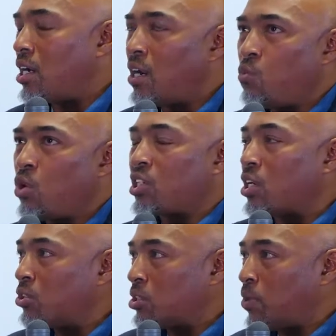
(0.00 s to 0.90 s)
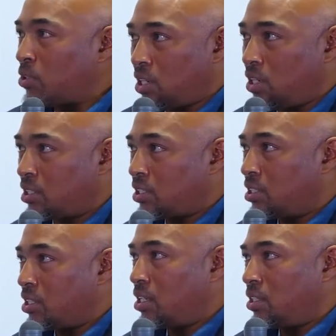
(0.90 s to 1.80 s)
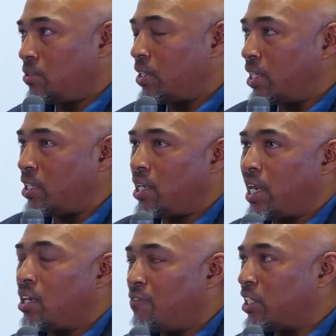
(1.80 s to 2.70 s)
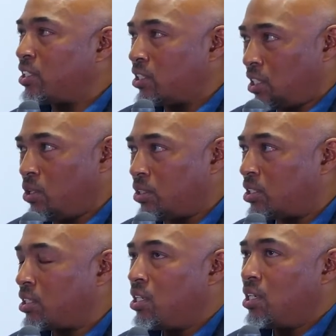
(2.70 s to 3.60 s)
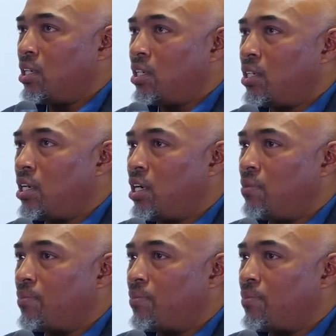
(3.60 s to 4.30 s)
I've watched loads of podcasts, right? And I've listened to lots, from